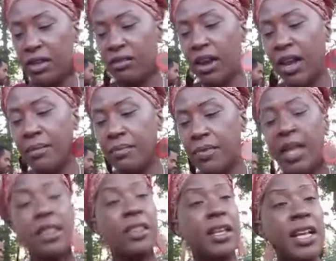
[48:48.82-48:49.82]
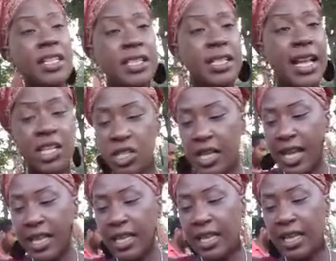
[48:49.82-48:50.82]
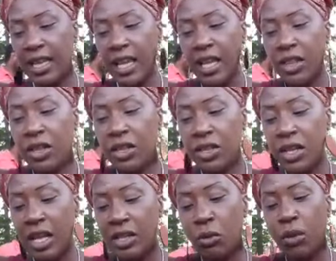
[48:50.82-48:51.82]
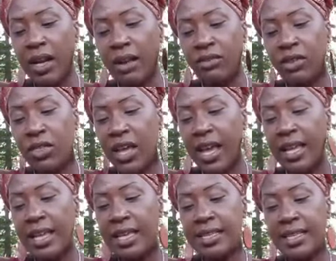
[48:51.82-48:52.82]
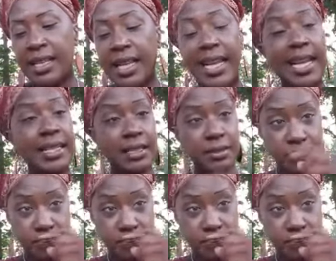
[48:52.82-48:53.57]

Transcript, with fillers: right? The next is nationality. The, the, the one after that is land.